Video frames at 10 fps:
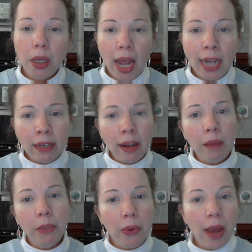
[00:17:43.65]

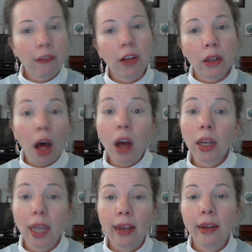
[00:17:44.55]
anytime you have a
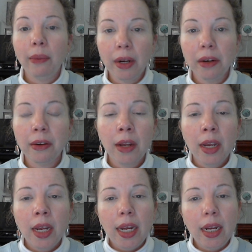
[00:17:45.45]
clock anywhere,
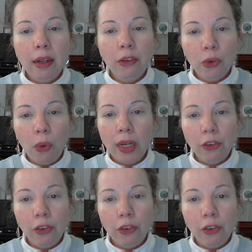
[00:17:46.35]
it's going